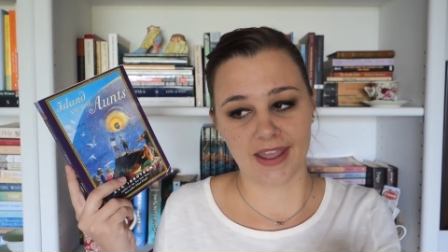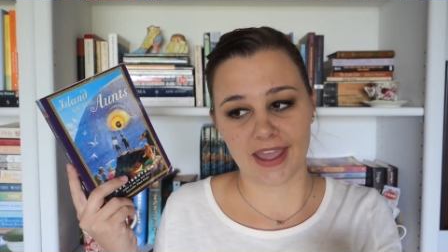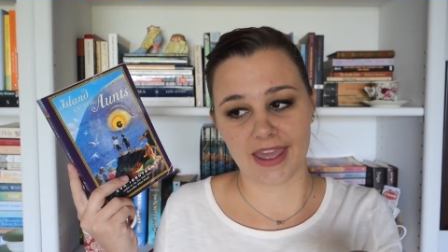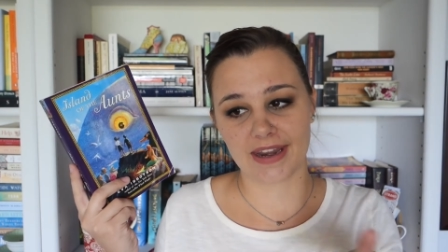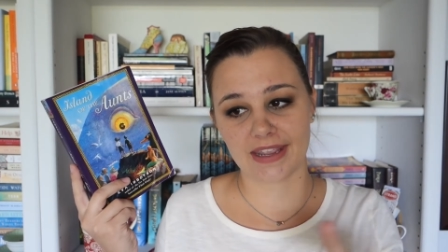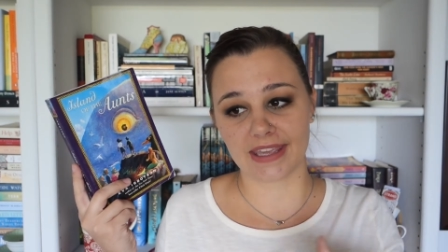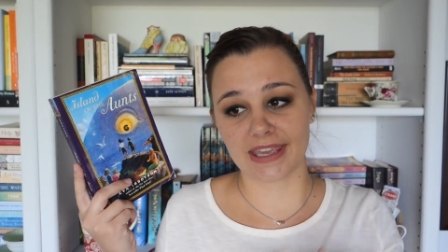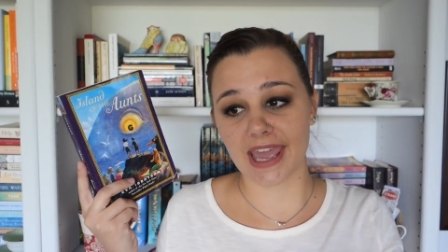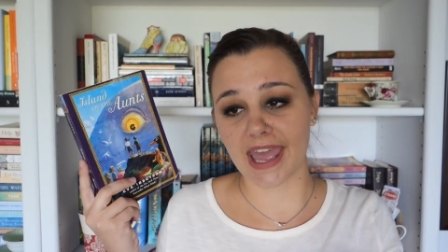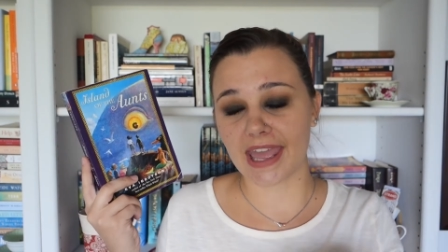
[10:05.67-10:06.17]
And
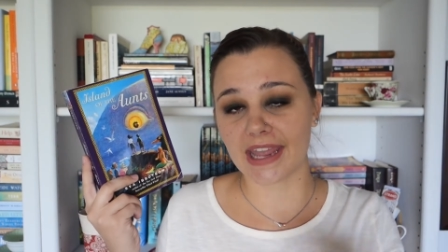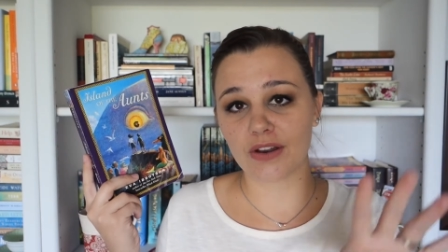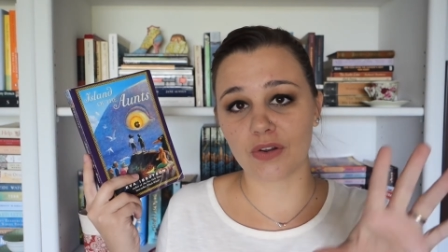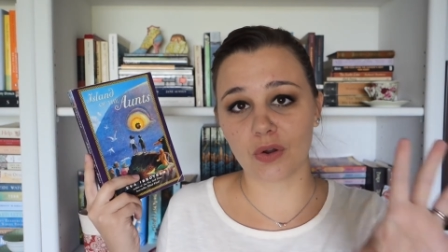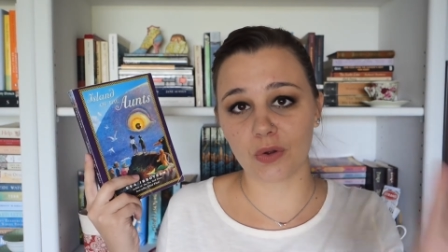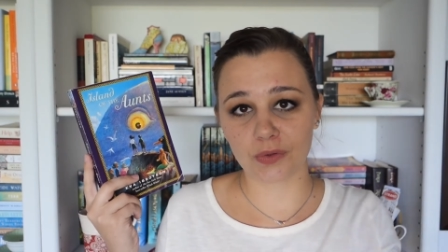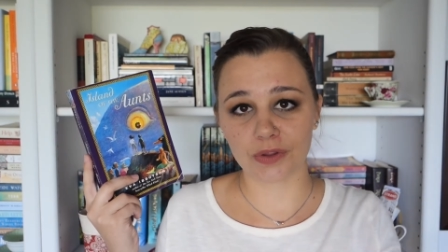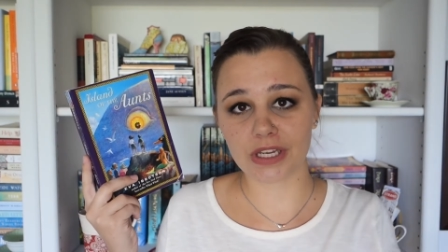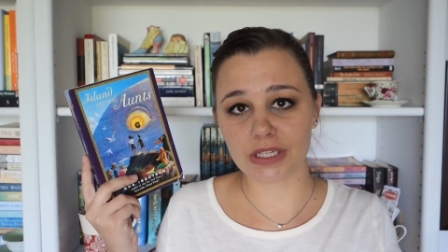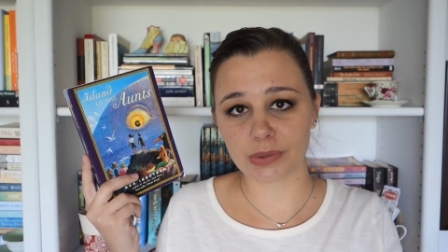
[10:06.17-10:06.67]
again,
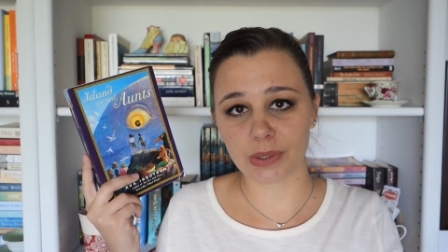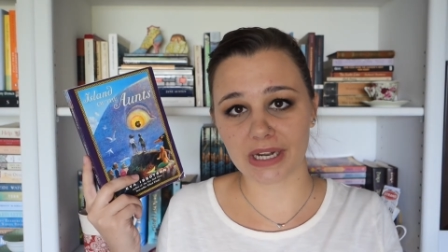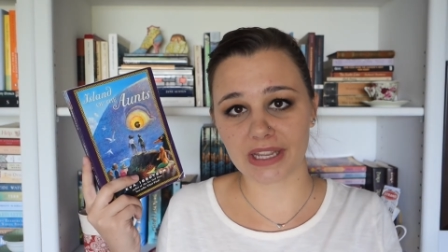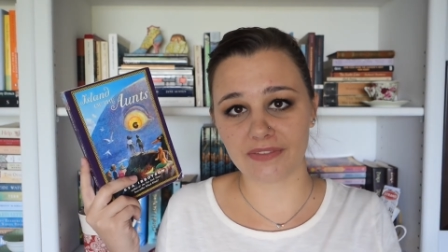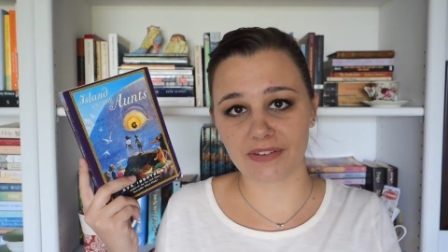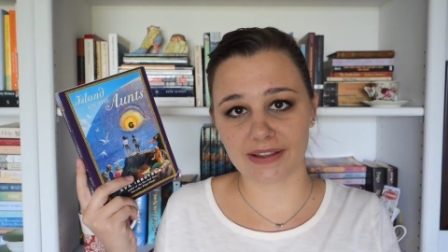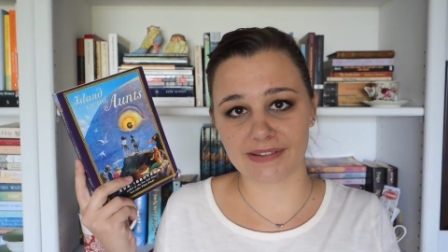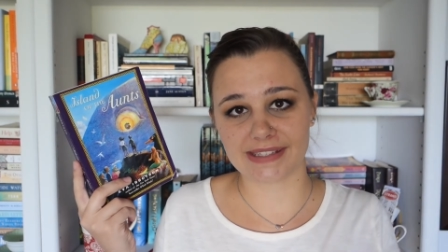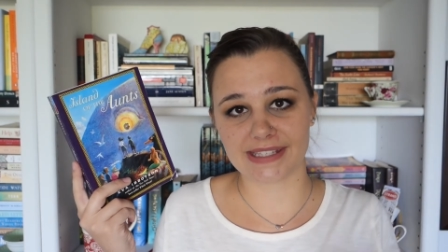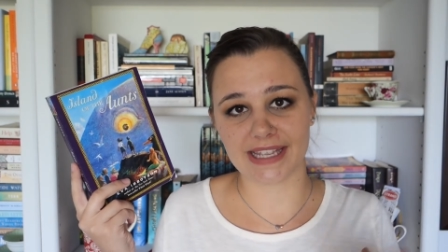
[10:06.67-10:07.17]
only
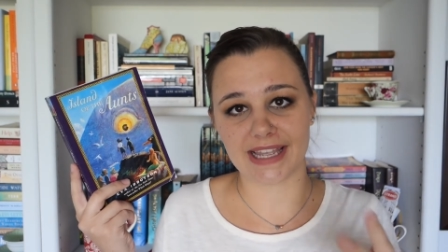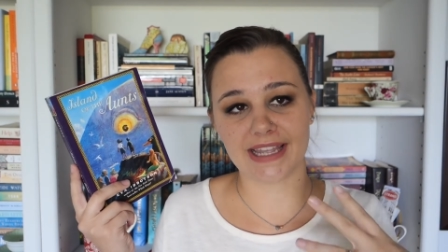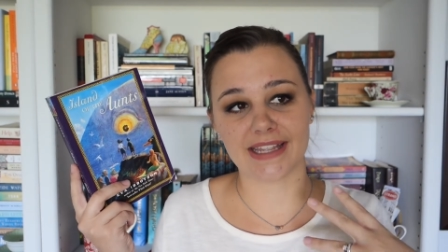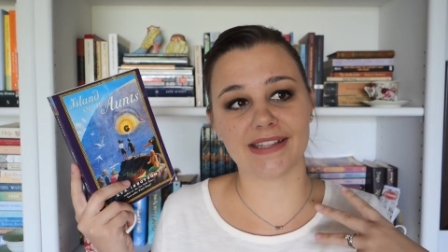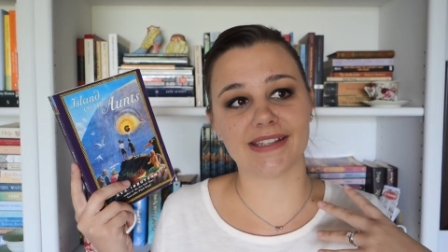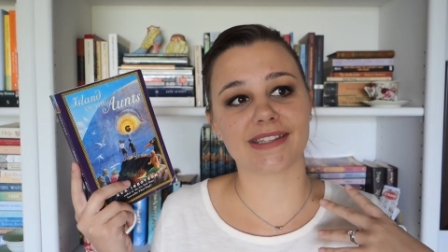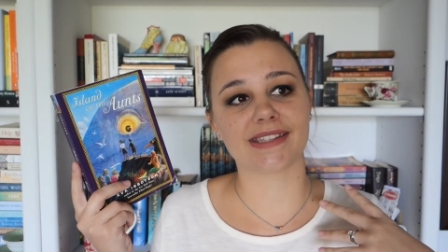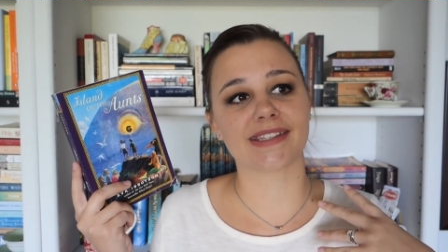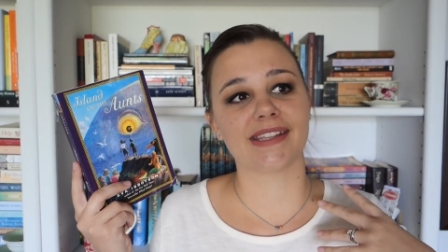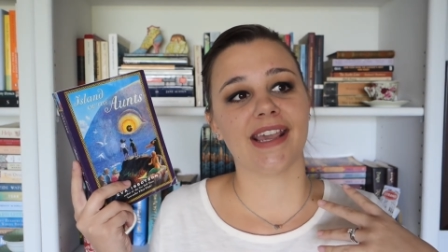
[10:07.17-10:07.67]
25
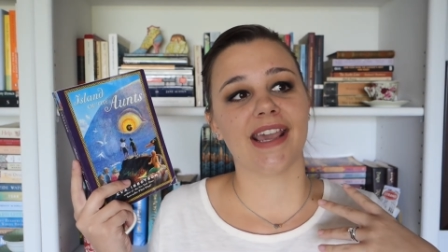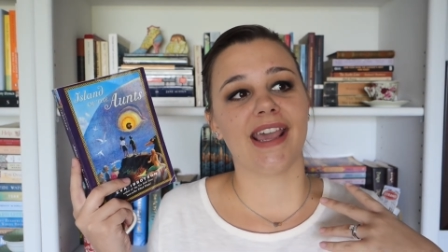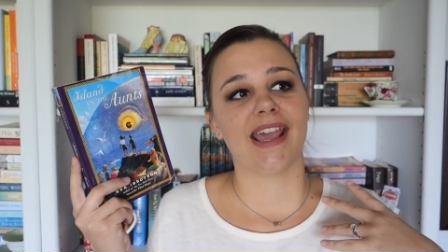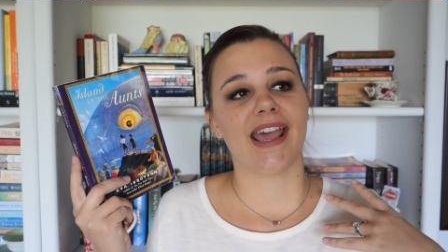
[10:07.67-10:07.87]
cents,